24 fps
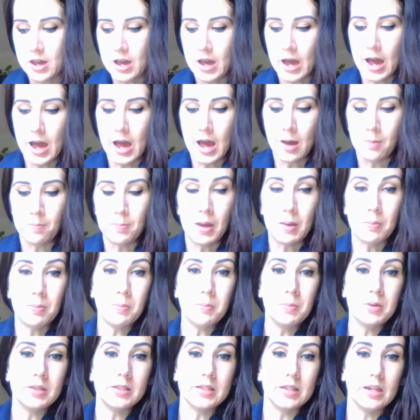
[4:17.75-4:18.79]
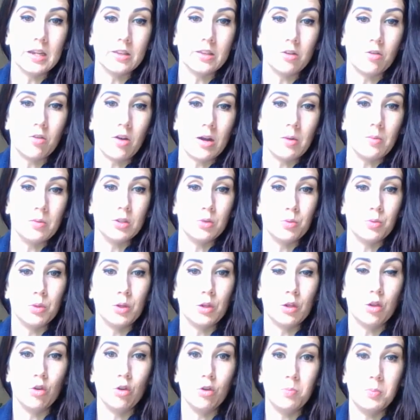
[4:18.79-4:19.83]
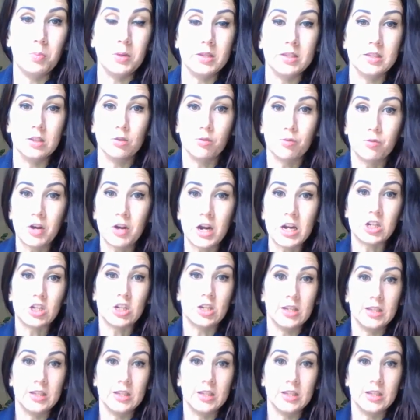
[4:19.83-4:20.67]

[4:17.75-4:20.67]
Peppermint's another great one to include because it's fresh.